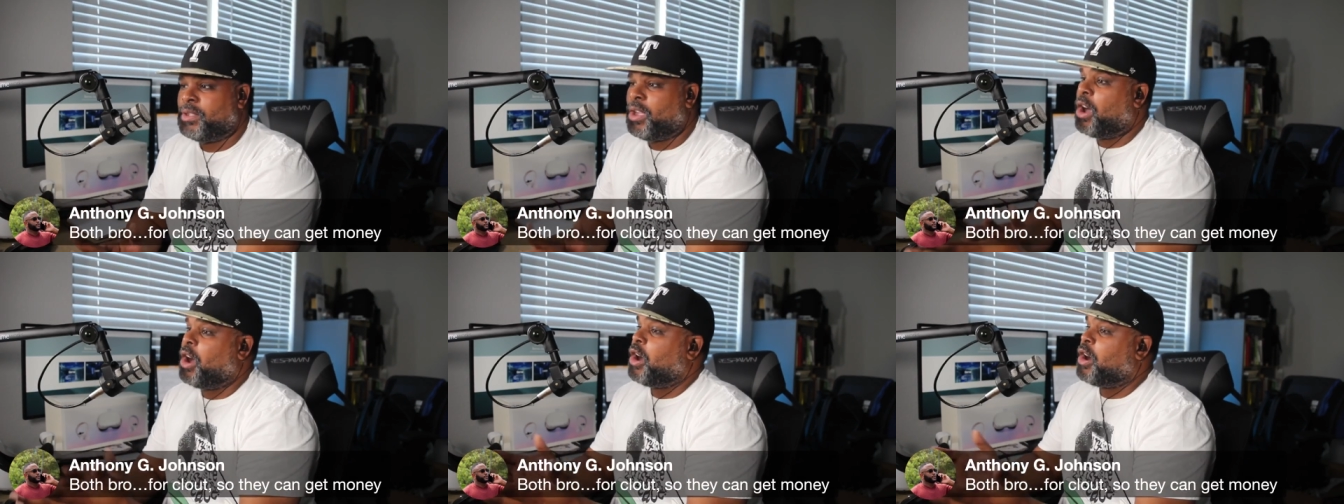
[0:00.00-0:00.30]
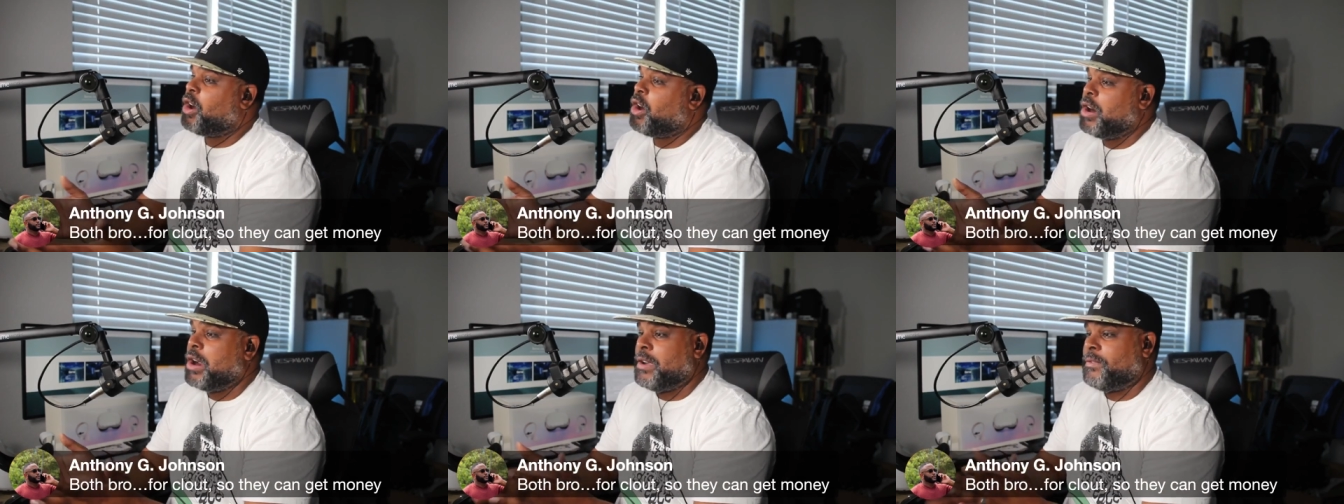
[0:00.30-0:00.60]
I
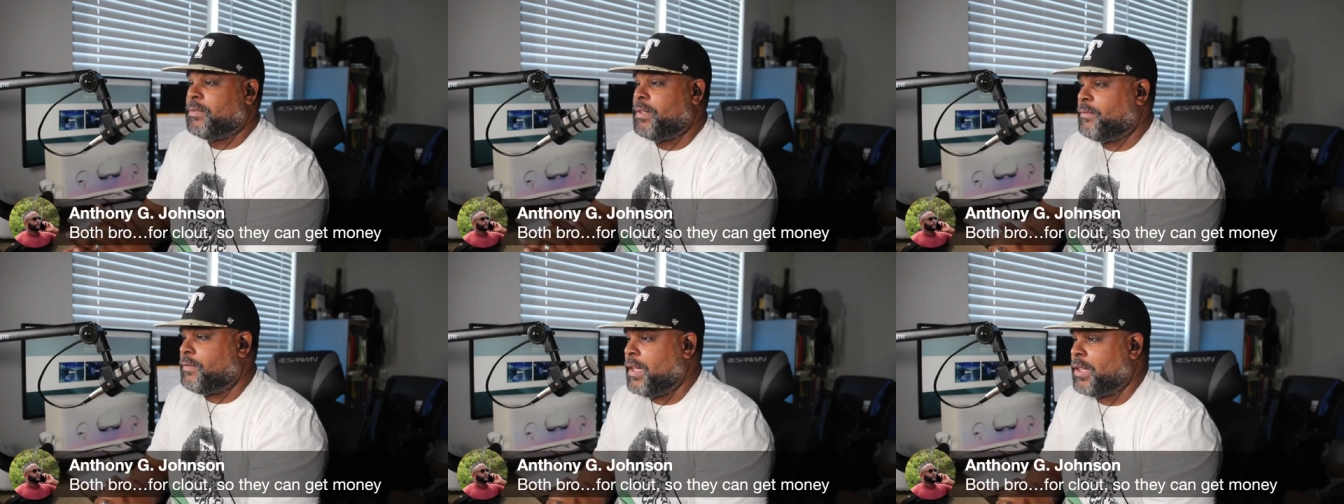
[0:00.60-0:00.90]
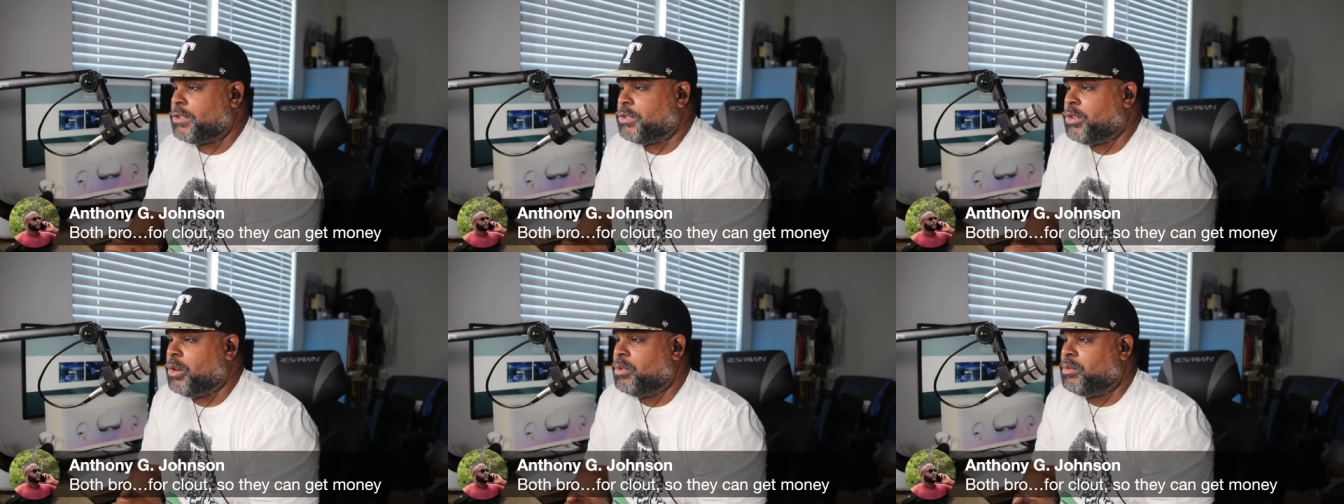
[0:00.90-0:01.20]
heard if
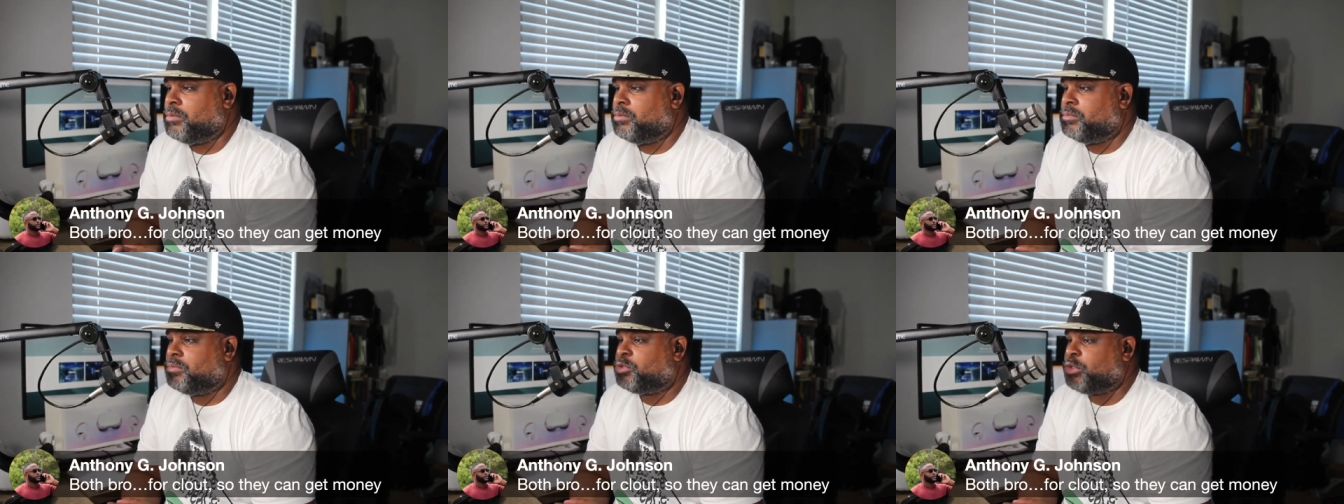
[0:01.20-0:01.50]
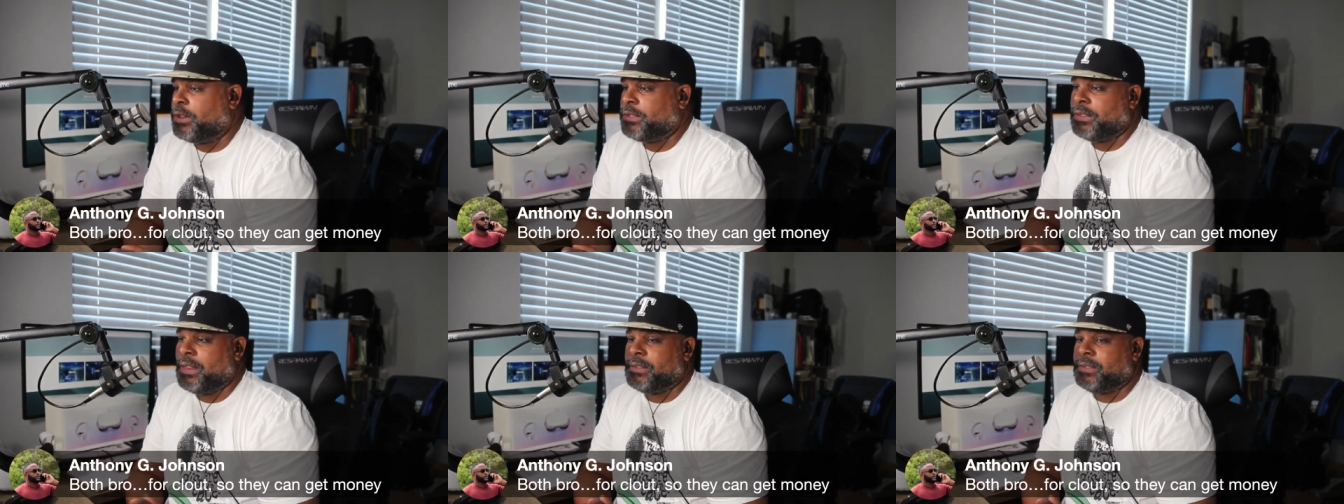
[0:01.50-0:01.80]
that's your
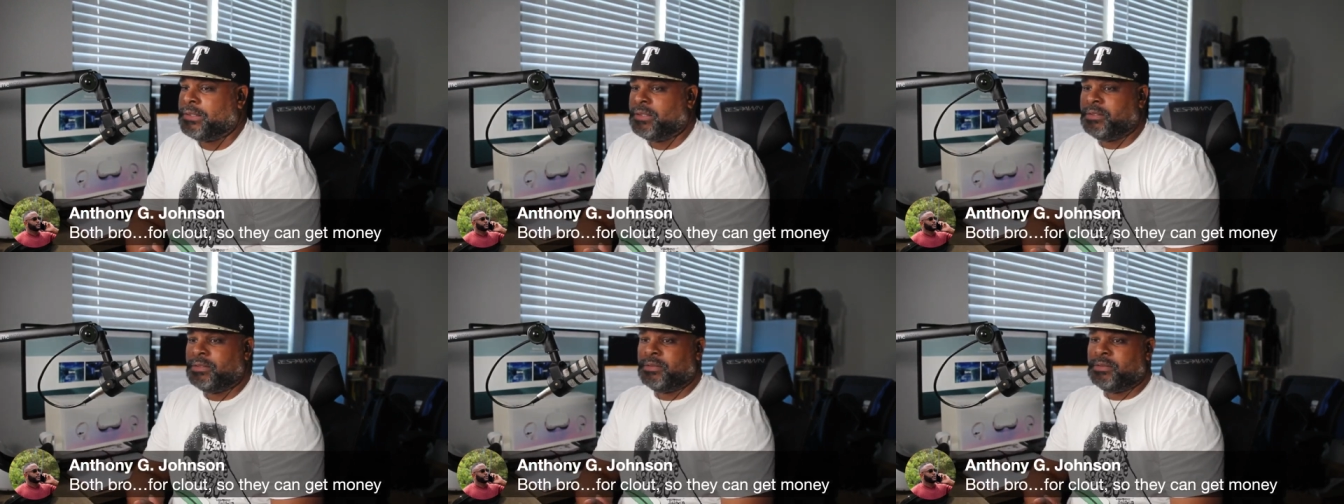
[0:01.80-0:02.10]
translation.